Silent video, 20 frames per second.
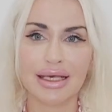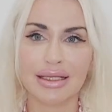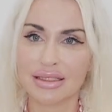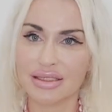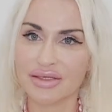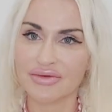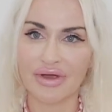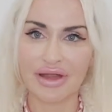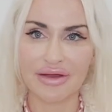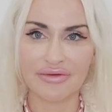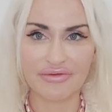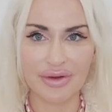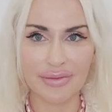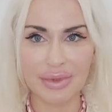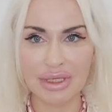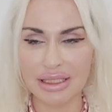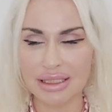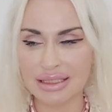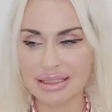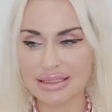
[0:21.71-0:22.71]
The divine
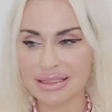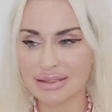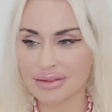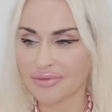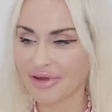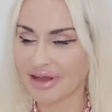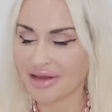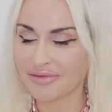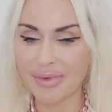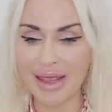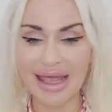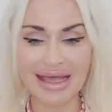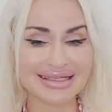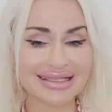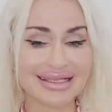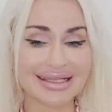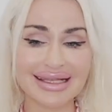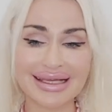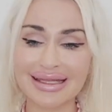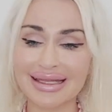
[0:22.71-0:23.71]
feminine needs the divine
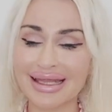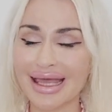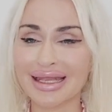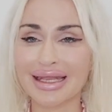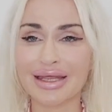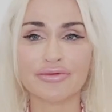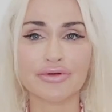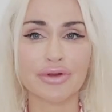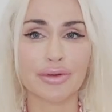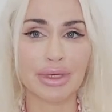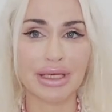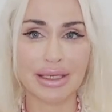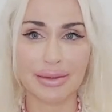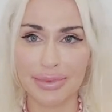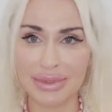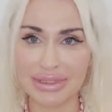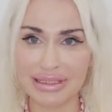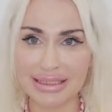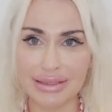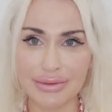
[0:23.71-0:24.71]
masculine, and everyone in
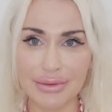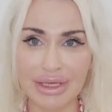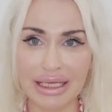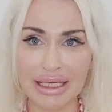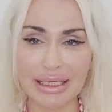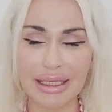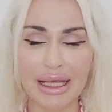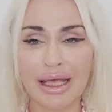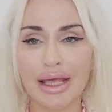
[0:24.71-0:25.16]
between.